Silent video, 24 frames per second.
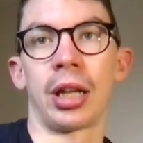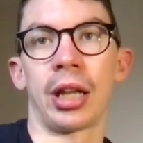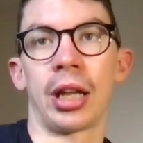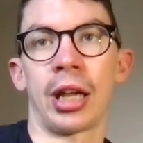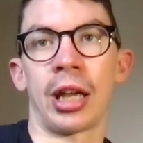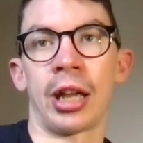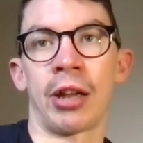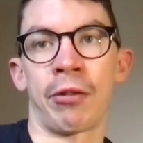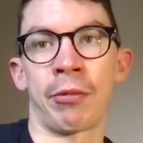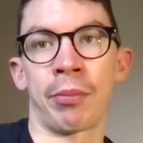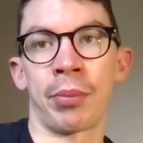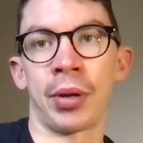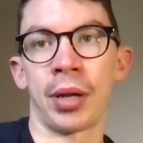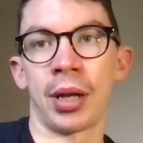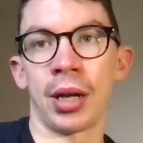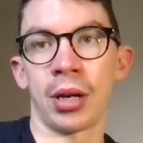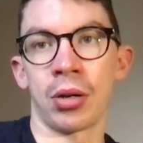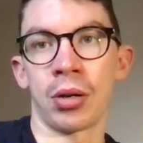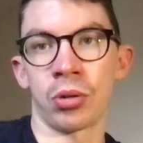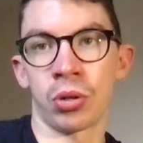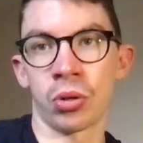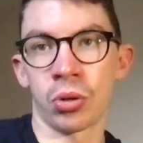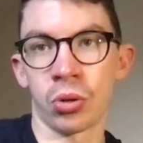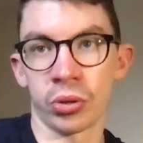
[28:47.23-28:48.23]

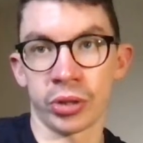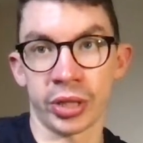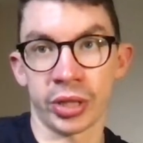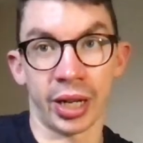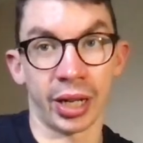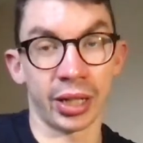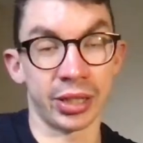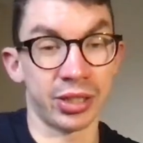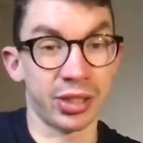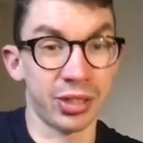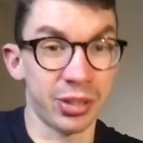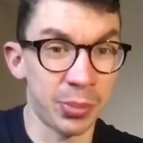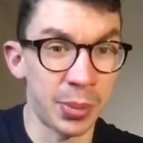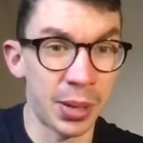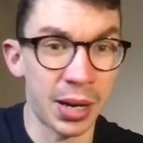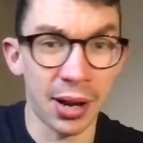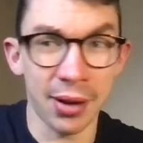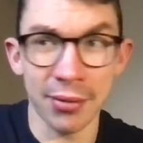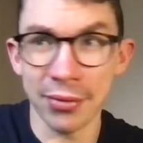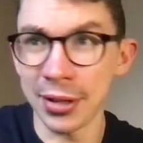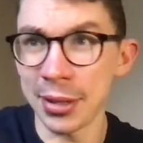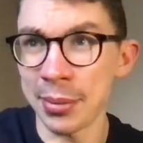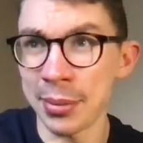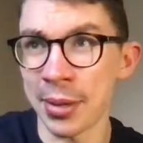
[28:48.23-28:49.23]
FPL Cortex. That's been
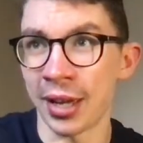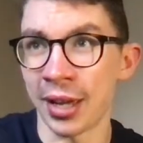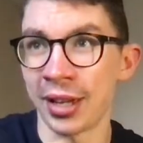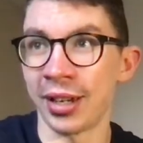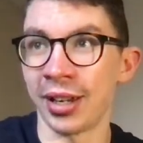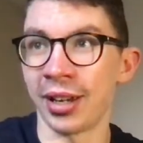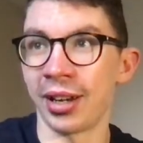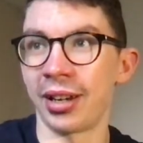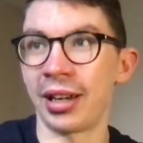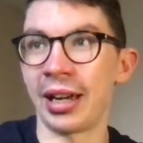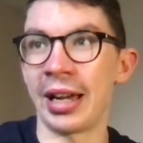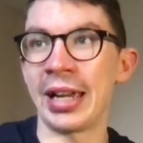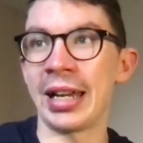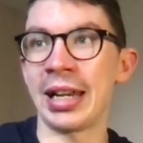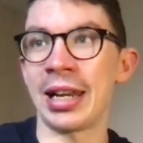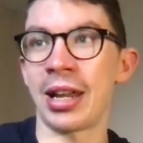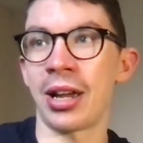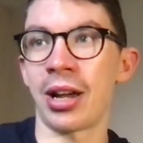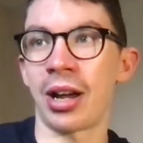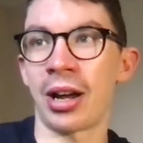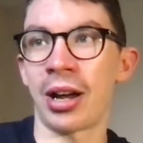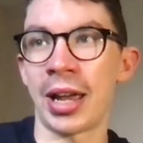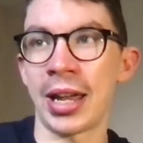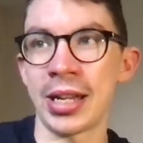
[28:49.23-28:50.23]
lovely, mate. I
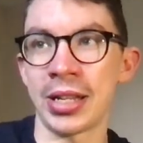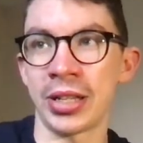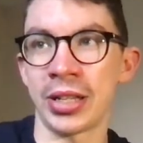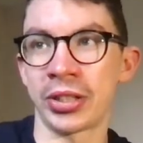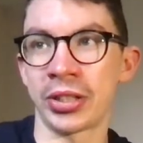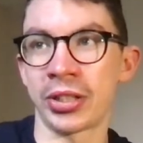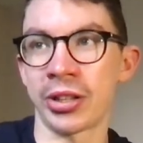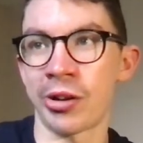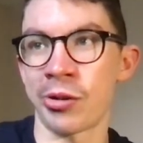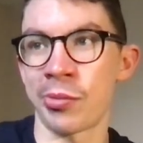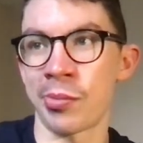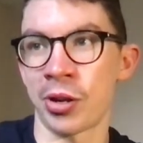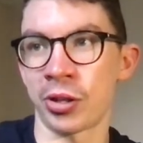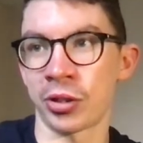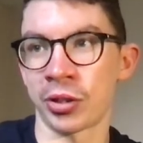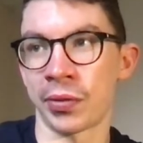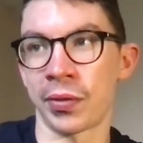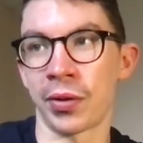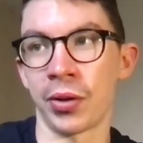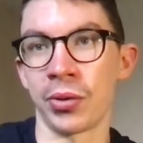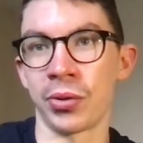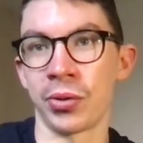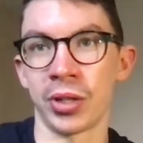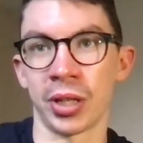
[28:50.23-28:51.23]
ate so much
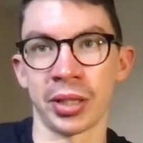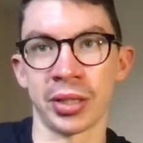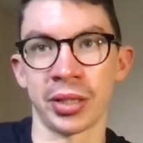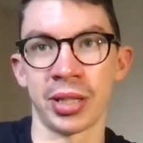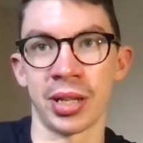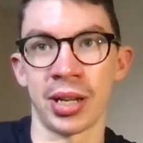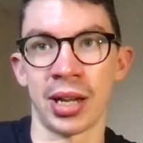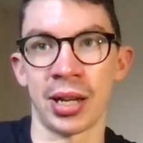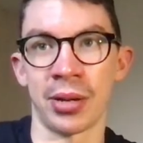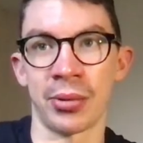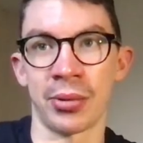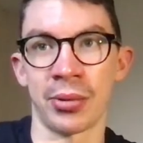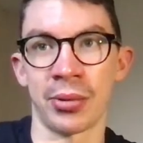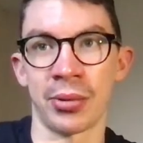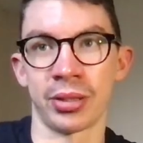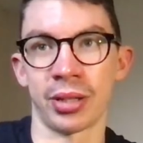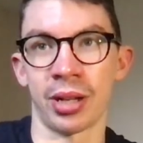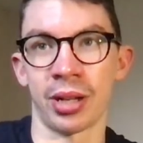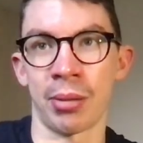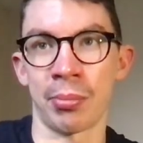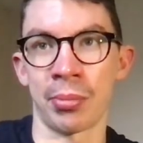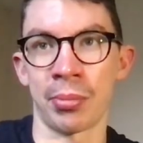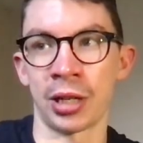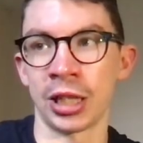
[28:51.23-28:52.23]
food yesterday. It was
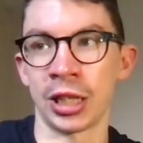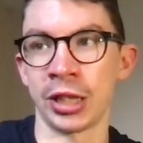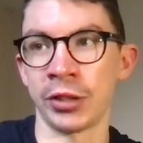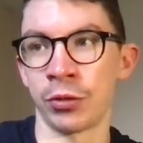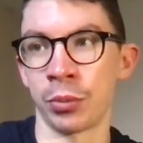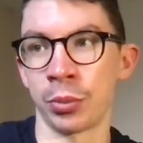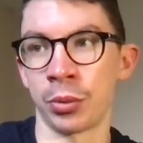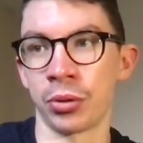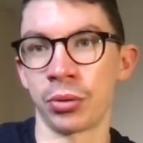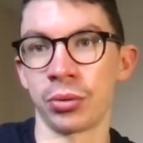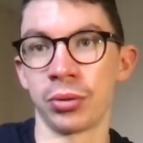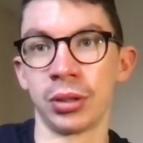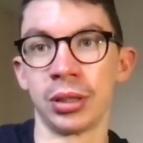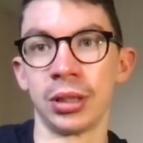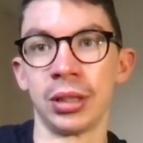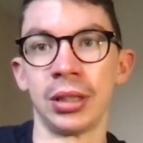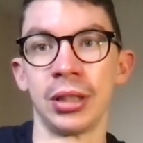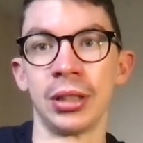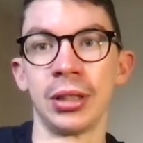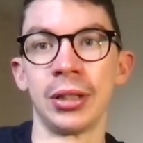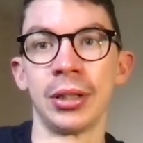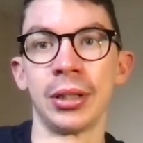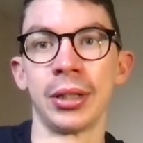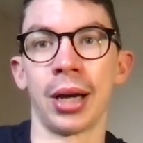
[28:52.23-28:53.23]
unbelievable.
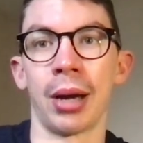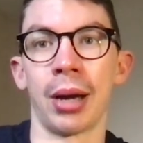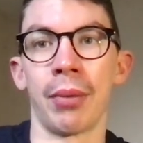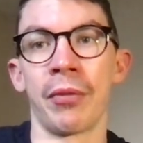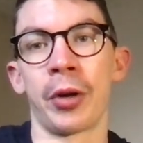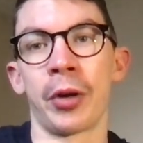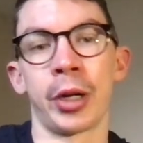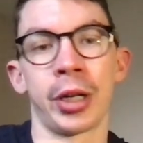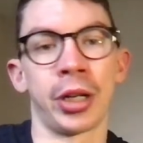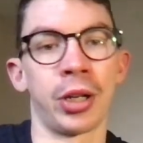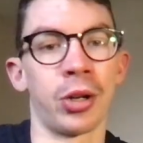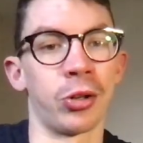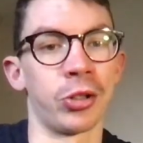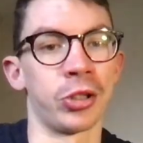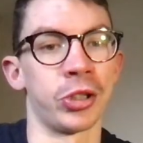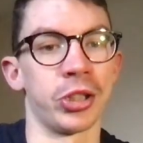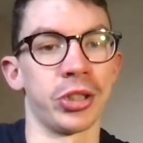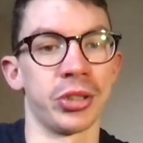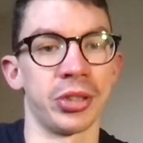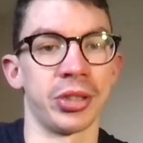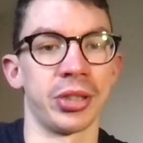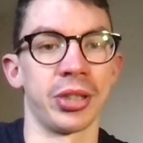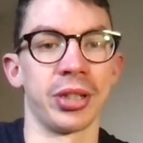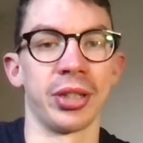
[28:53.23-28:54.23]
I'm very
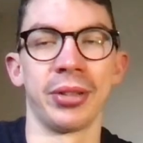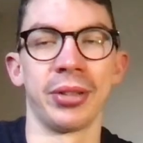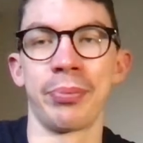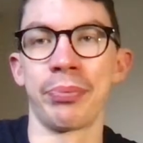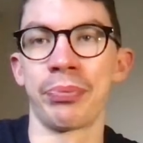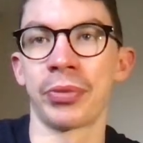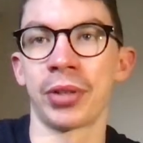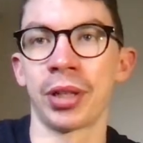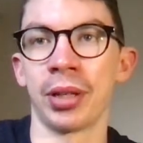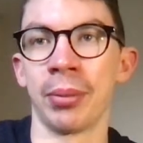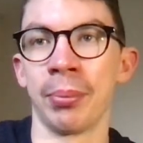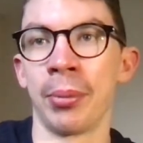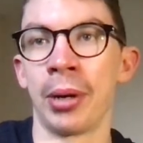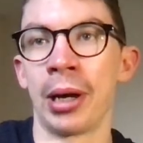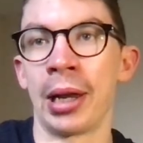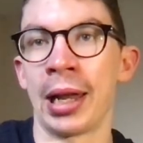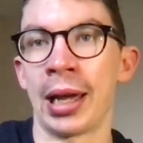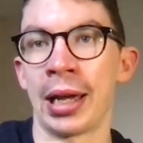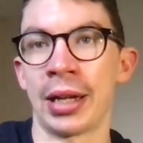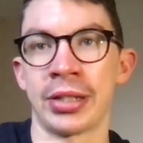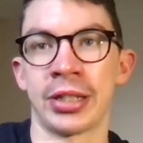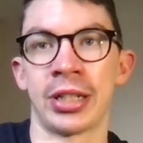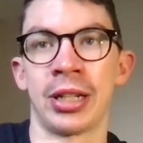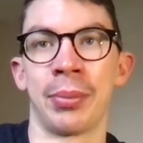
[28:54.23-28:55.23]
conscious that my
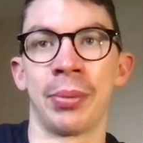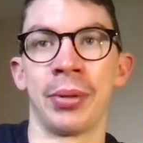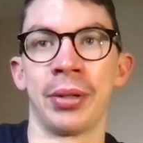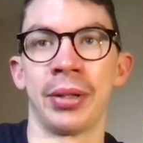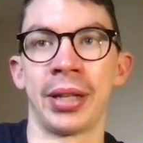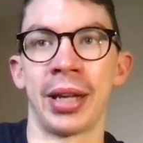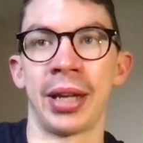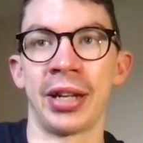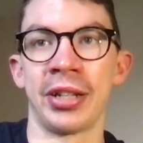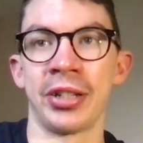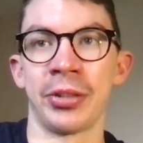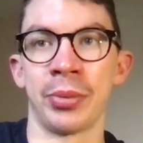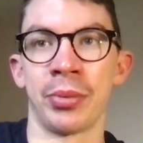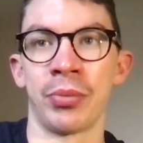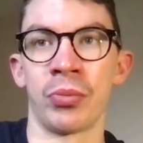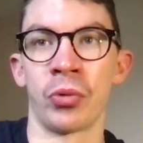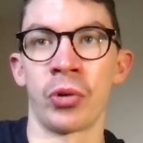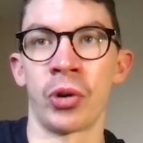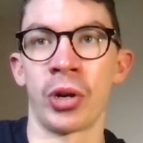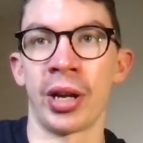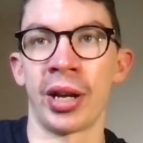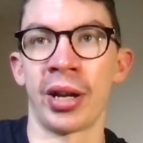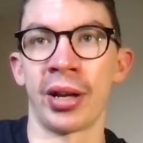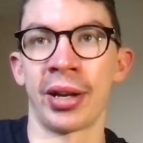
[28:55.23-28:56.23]
last couple of days have been
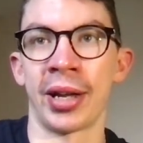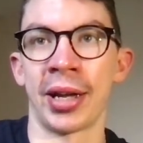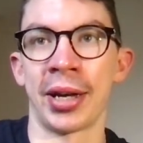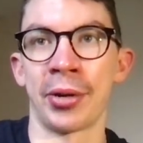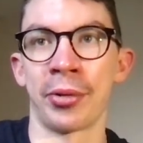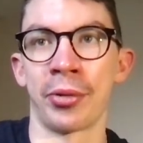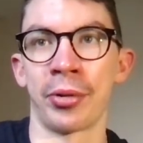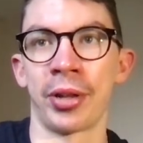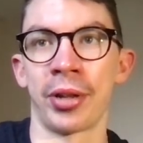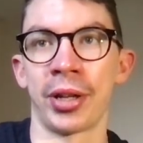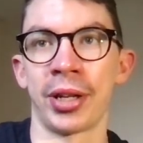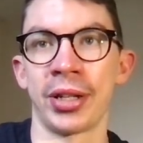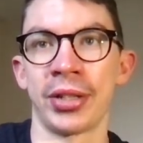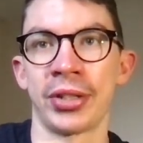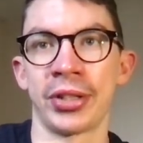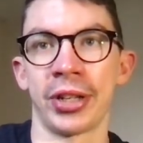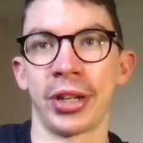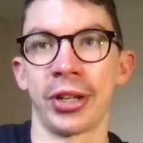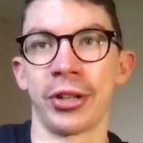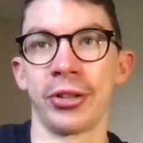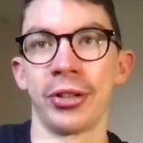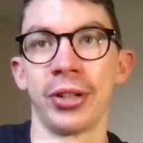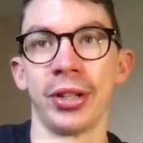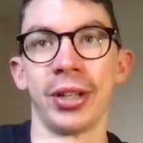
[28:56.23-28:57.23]
really unhealthy.
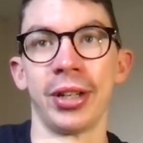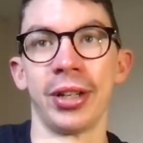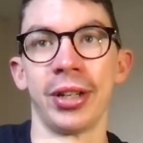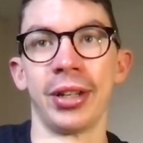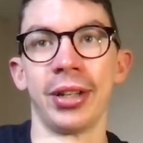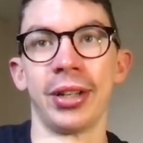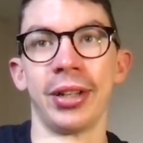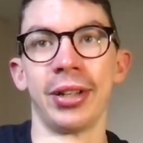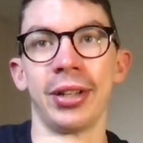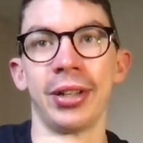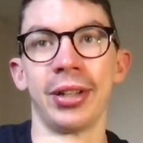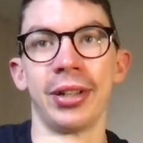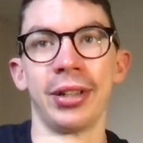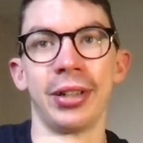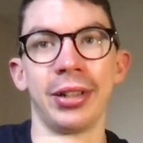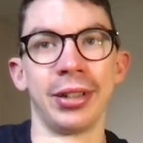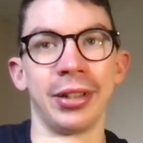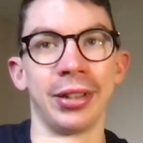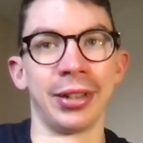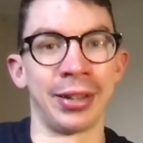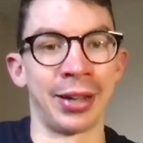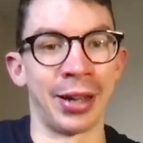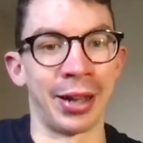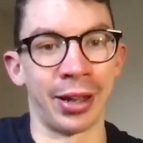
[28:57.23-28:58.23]
So,
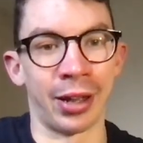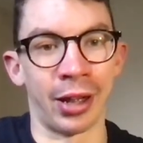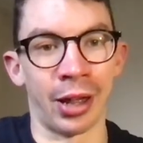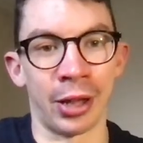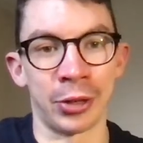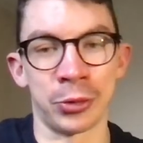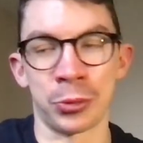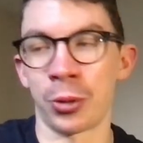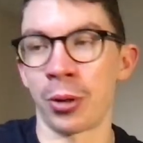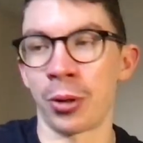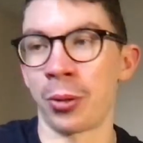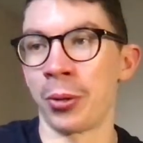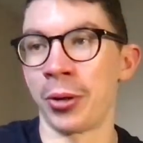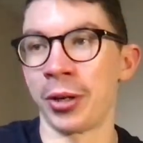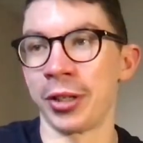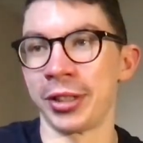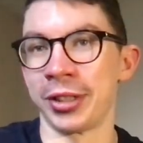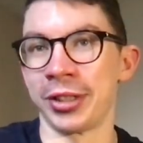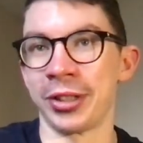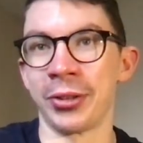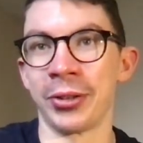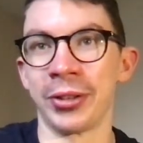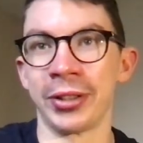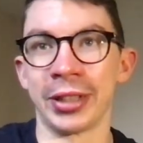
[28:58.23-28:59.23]
yeah, that's why I wanted
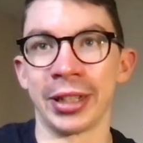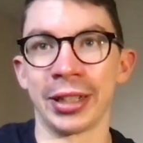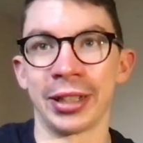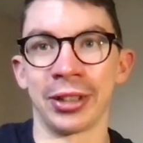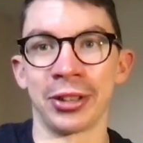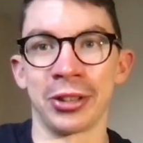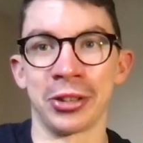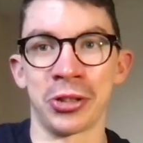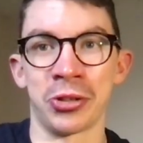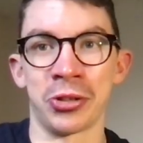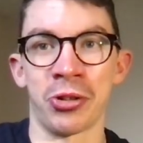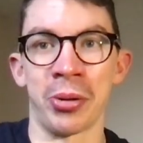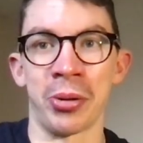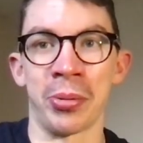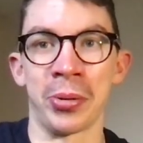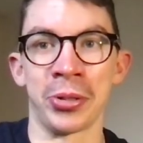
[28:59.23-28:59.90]
to do a deadline stream and